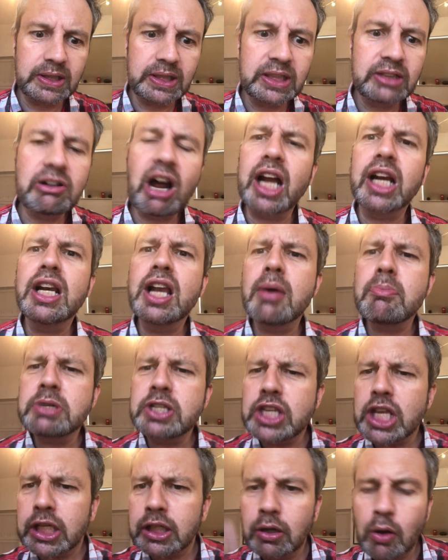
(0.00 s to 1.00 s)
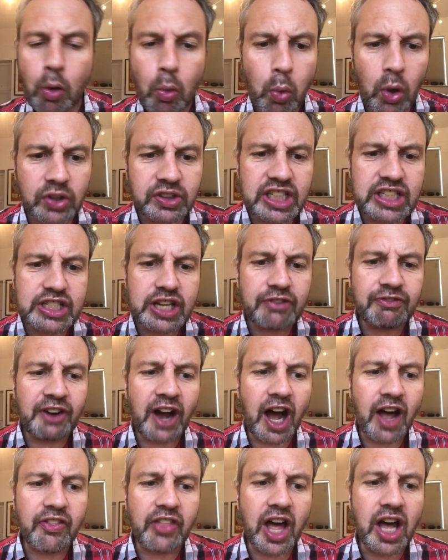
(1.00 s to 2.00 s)
Right, let me see. What is your
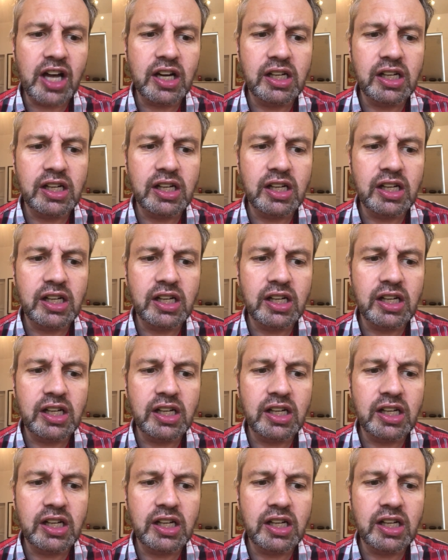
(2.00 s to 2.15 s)
father?